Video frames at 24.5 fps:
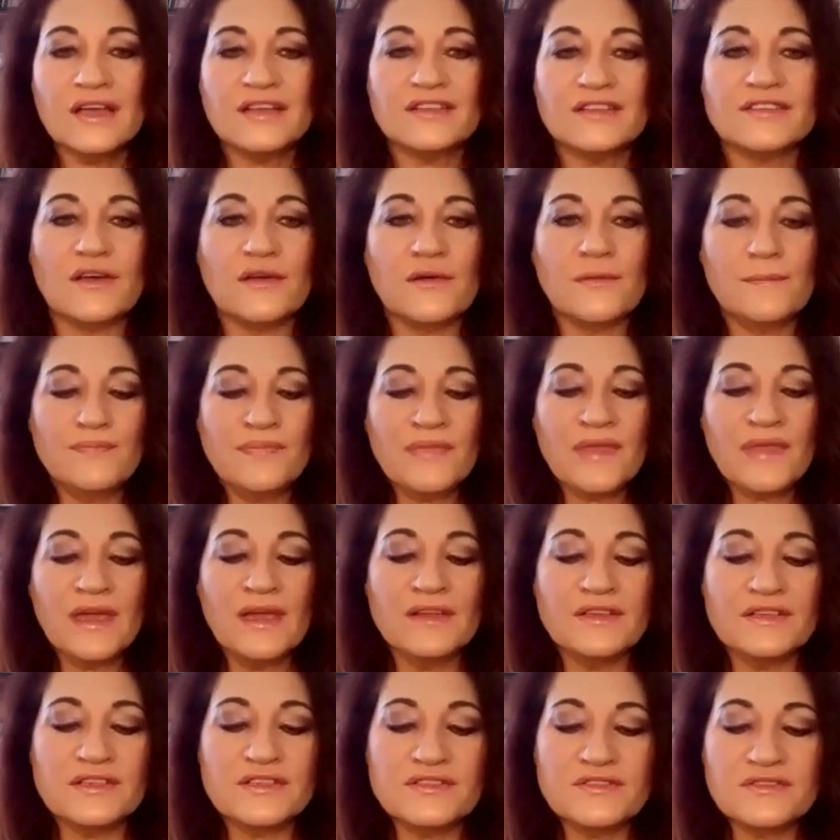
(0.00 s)
So,
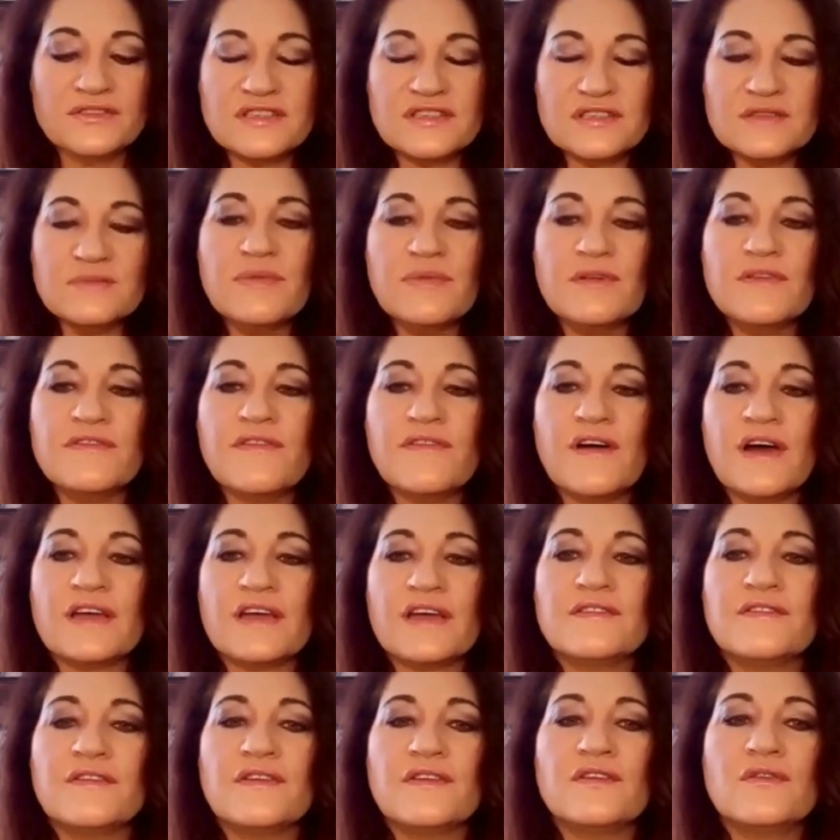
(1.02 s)
just to simplify it
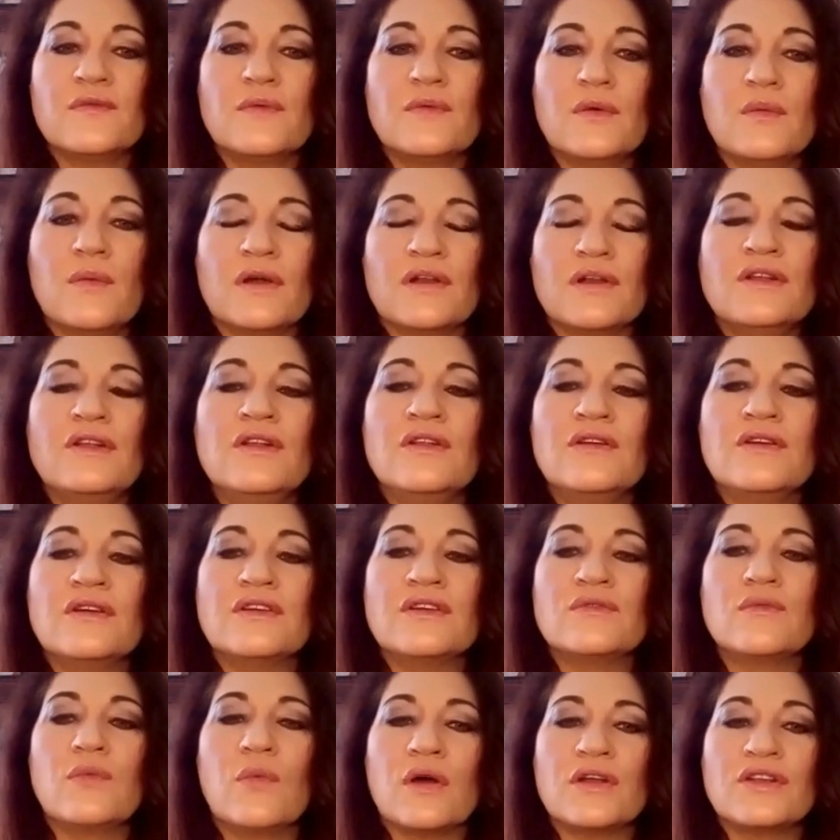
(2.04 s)
for you, we want to look
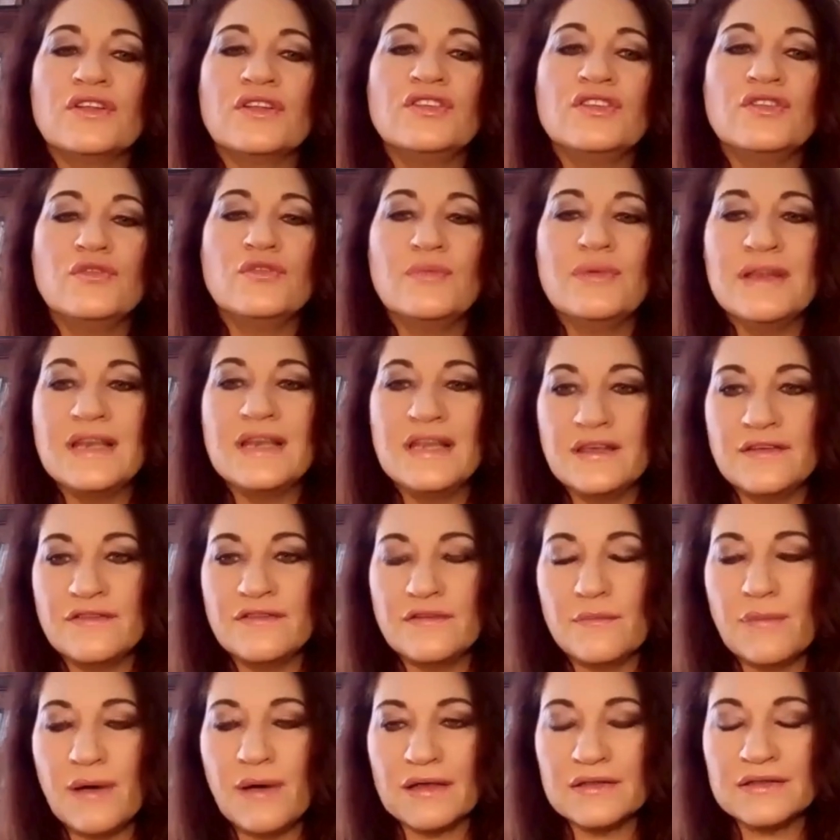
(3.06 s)
at what do you believe
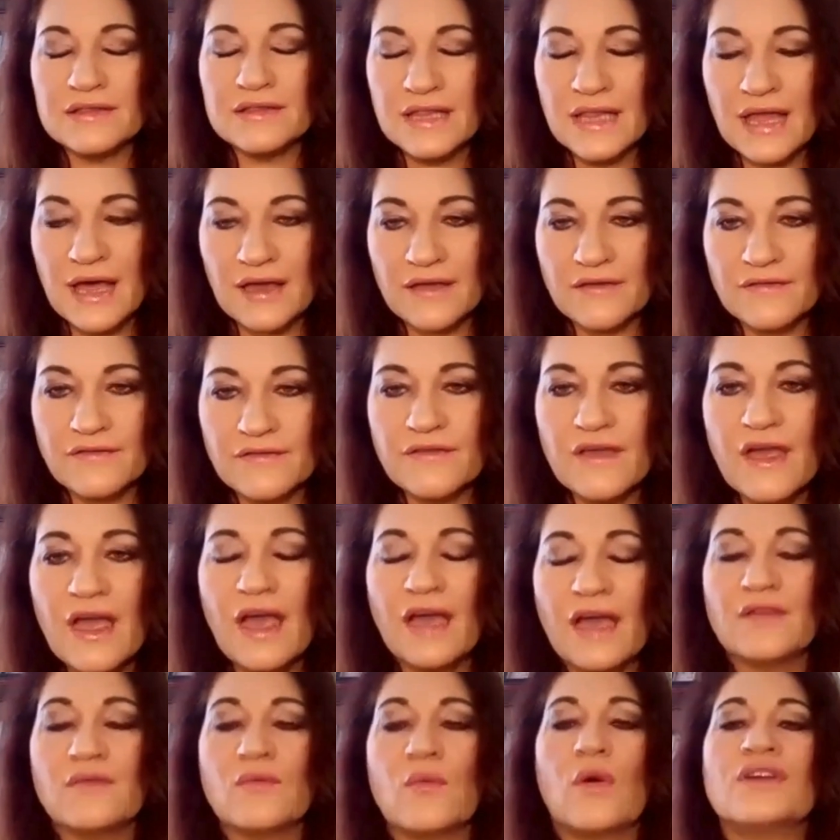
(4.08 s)
about life,
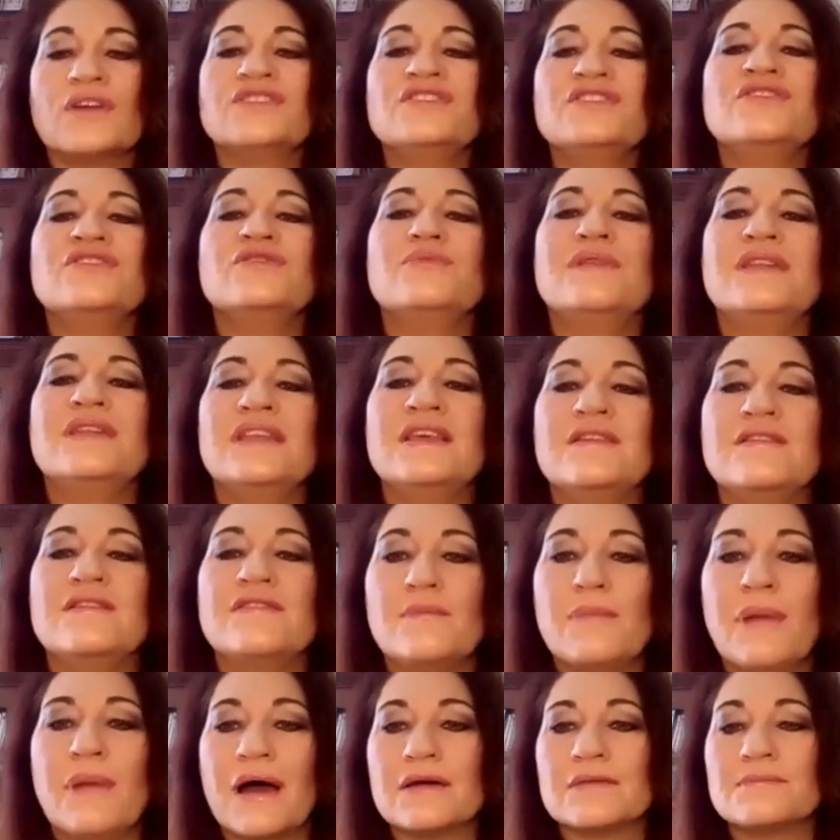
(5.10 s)
and what do you believe
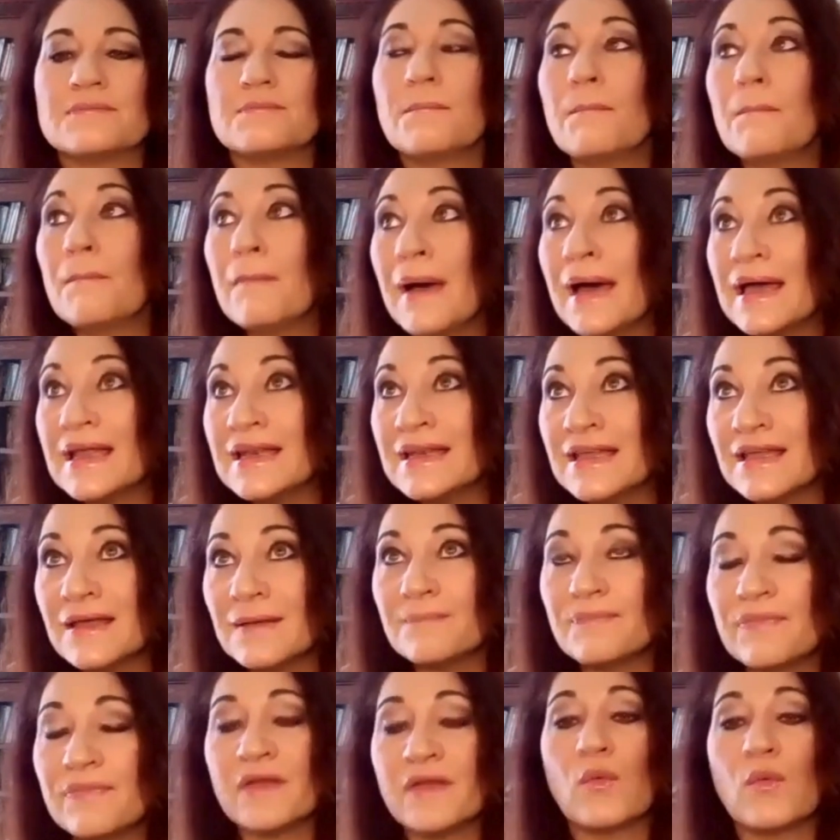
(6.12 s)
about
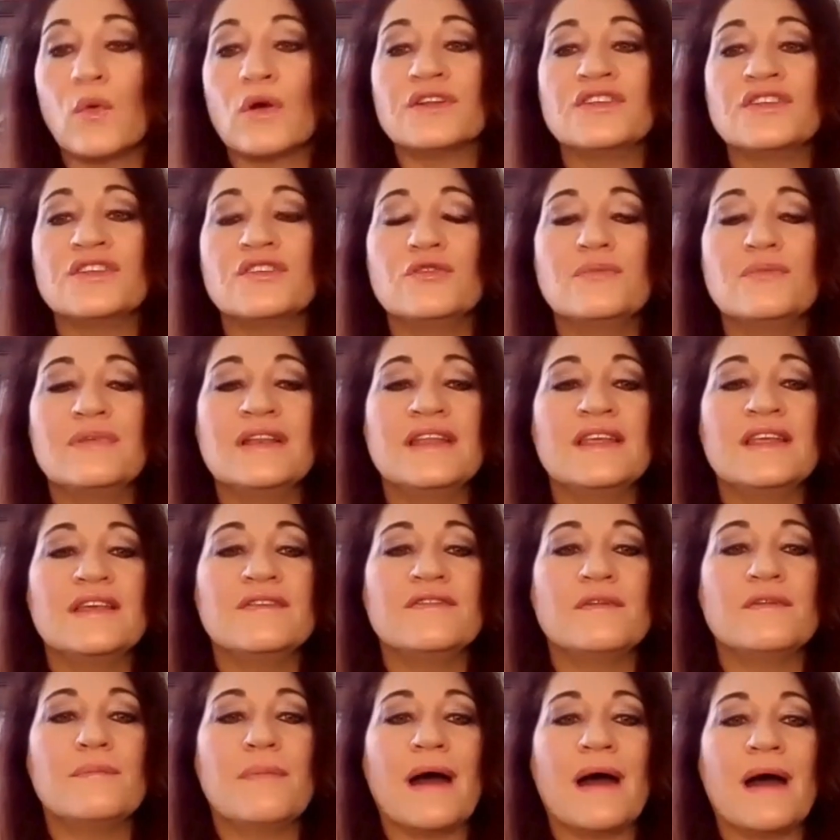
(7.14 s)
money, and what do you
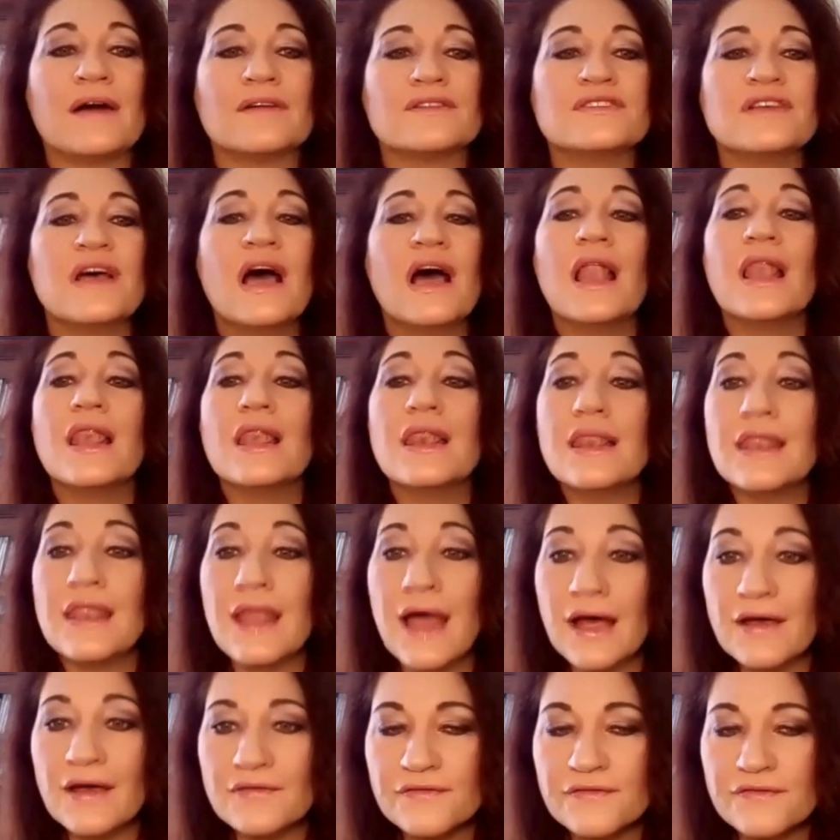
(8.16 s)
believe about
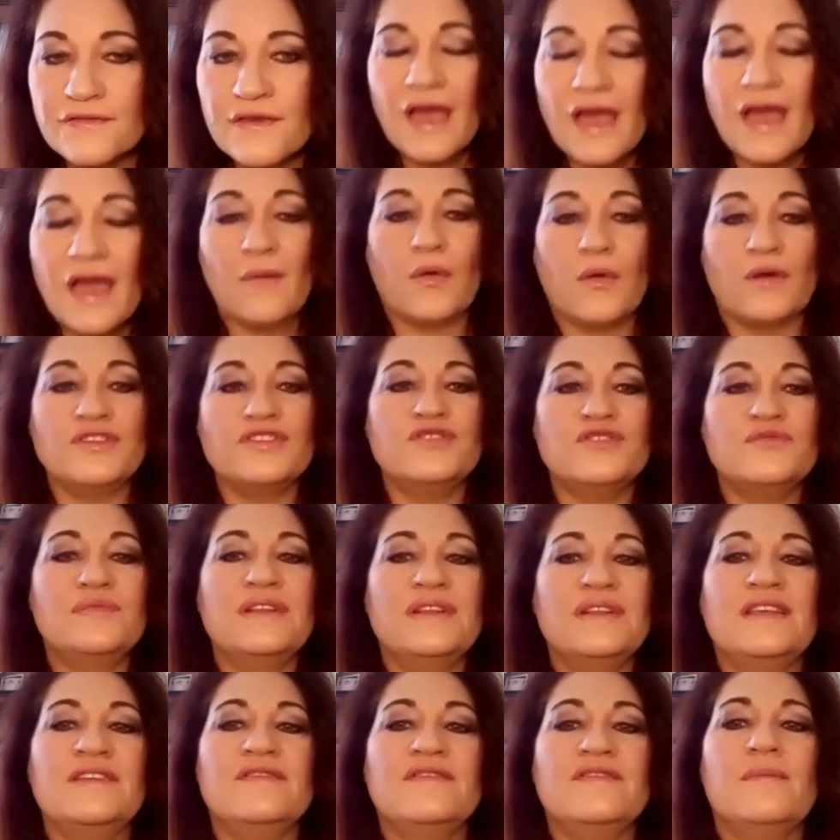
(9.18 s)
love, what do you
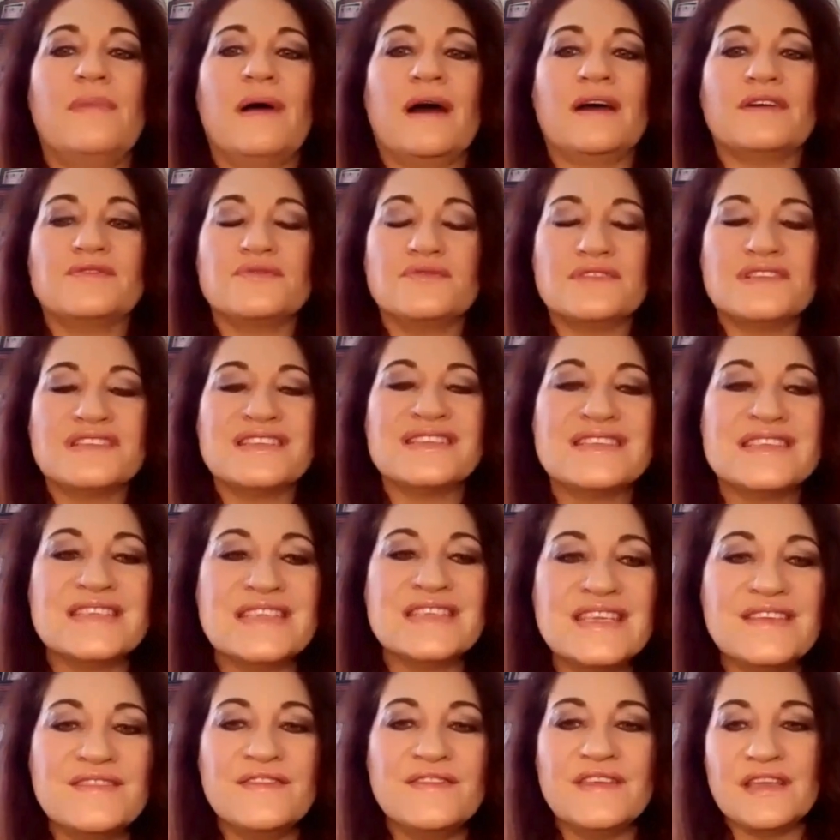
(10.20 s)
believe about
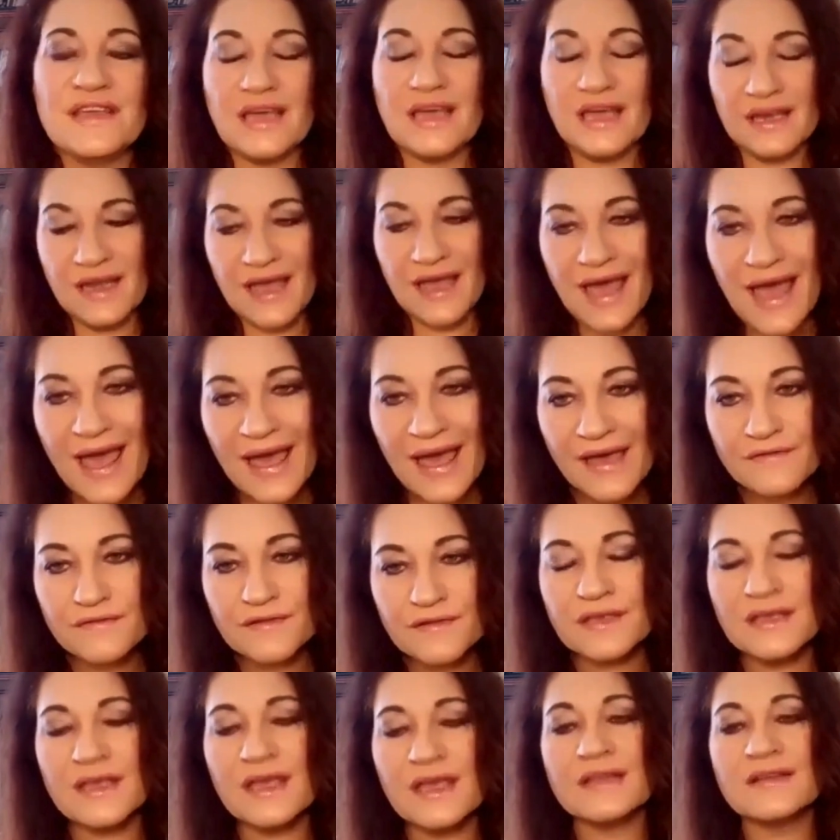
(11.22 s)
receiving and
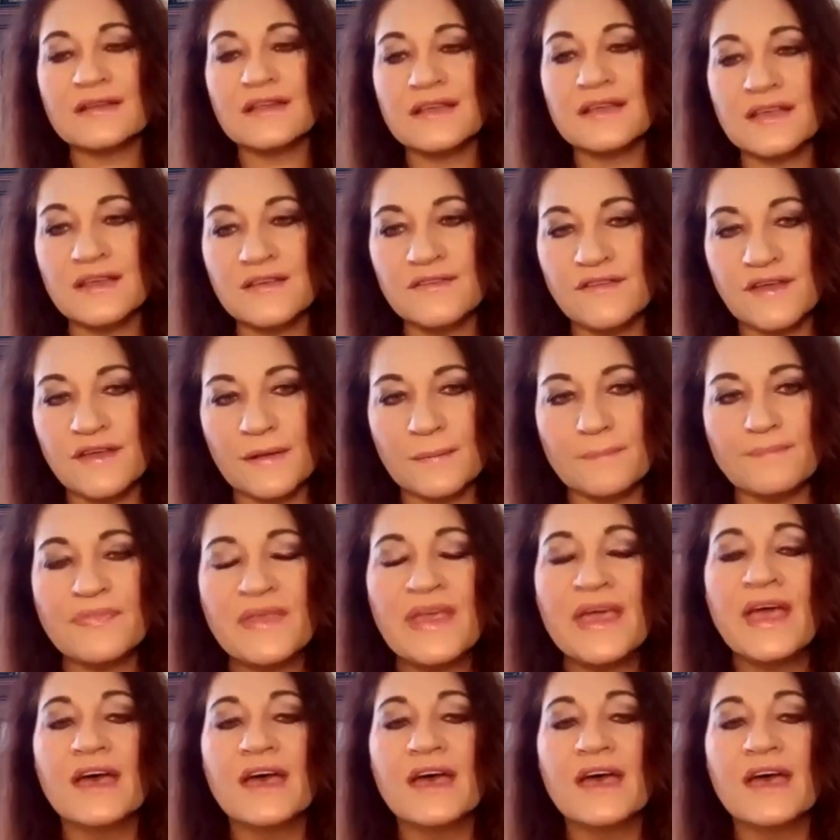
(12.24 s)
having and giving.